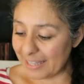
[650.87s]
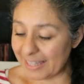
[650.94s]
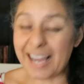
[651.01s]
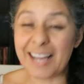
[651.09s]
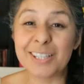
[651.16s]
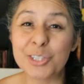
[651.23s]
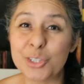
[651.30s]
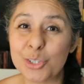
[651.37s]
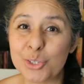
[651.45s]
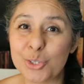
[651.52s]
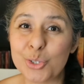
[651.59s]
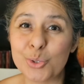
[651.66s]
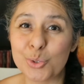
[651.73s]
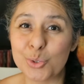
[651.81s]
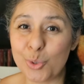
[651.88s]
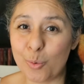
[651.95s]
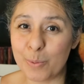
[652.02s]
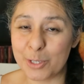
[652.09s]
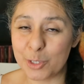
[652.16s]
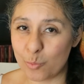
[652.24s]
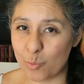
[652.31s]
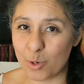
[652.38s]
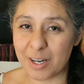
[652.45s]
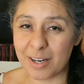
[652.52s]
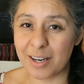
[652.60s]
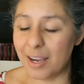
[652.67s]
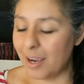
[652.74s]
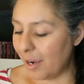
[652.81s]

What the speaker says: that is just so much work.